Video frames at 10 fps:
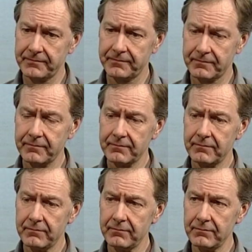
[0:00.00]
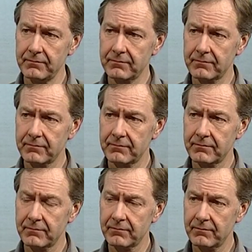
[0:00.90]
So,
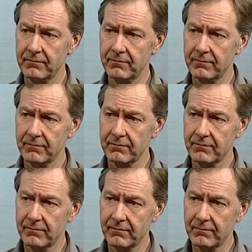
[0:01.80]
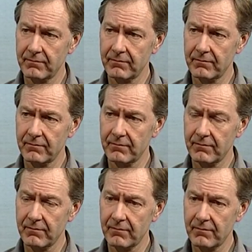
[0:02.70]
do you think other people can hear them if
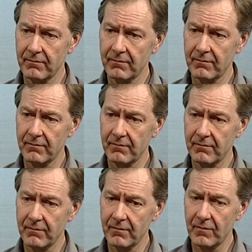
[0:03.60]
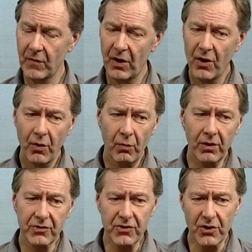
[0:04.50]
they're very loud?
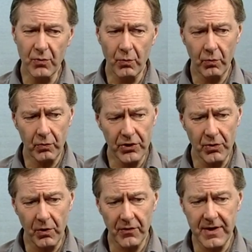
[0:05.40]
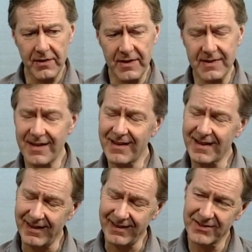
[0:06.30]
Well, you know, you know what they they say they
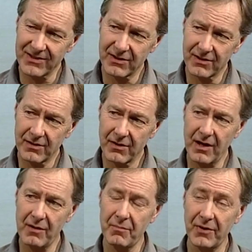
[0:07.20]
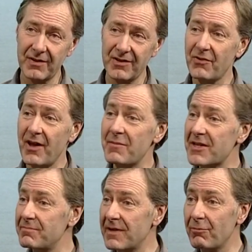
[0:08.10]
can't, um, mm. but you know that
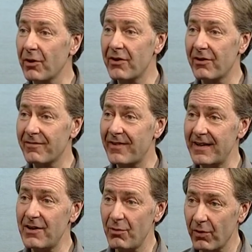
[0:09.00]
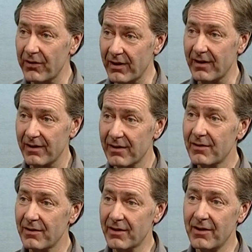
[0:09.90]
makes me wonder if they know what they're,
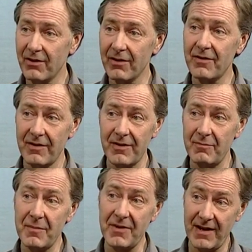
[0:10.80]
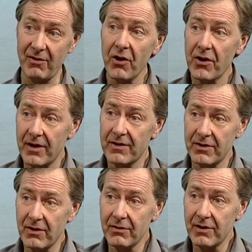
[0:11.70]
you mm. know, if, if they, maybe they're on it,
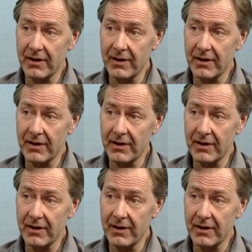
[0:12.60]
you know,